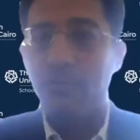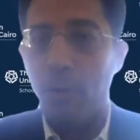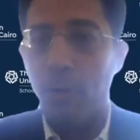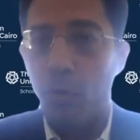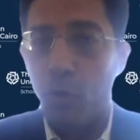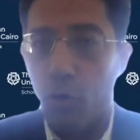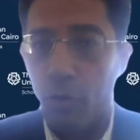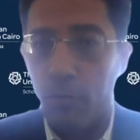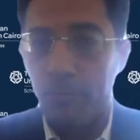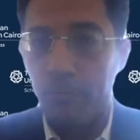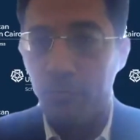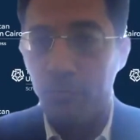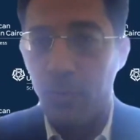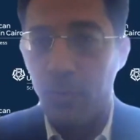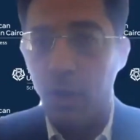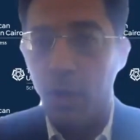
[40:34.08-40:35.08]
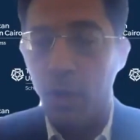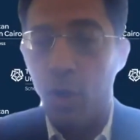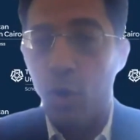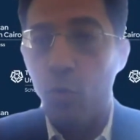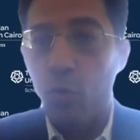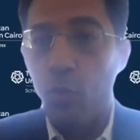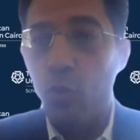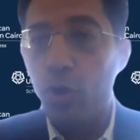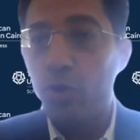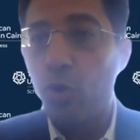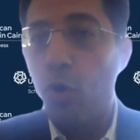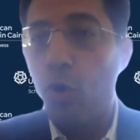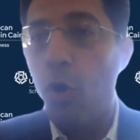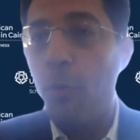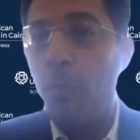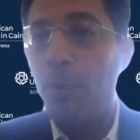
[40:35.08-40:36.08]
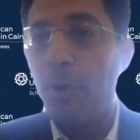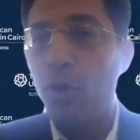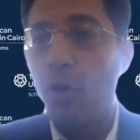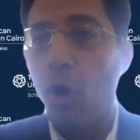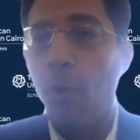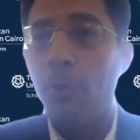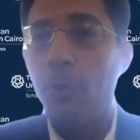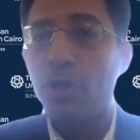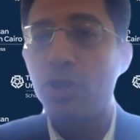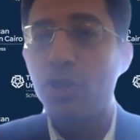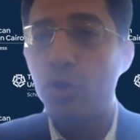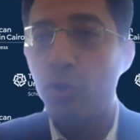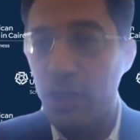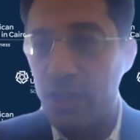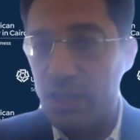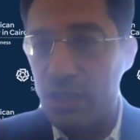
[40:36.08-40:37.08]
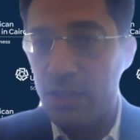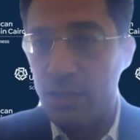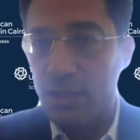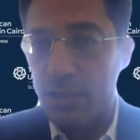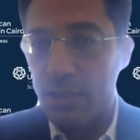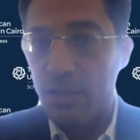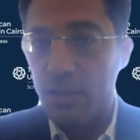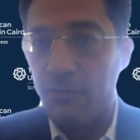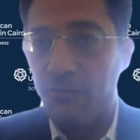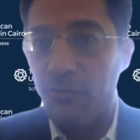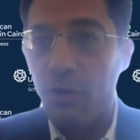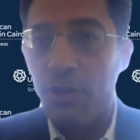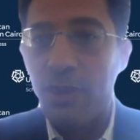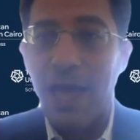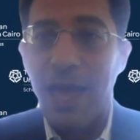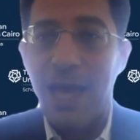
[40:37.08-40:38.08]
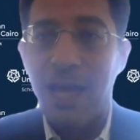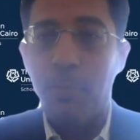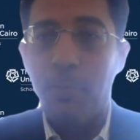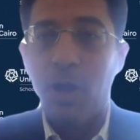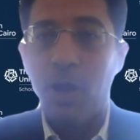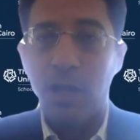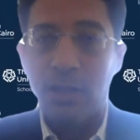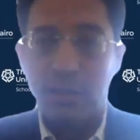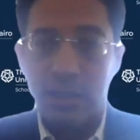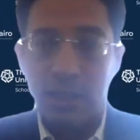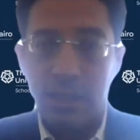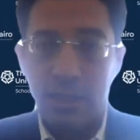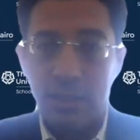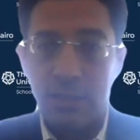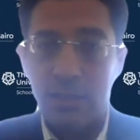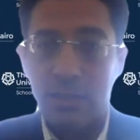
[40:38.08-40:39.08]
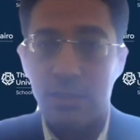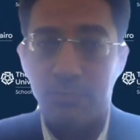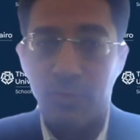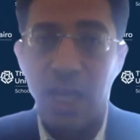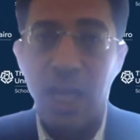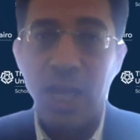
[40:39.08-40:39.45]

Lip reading: from home would open opportunities for the Arab countries,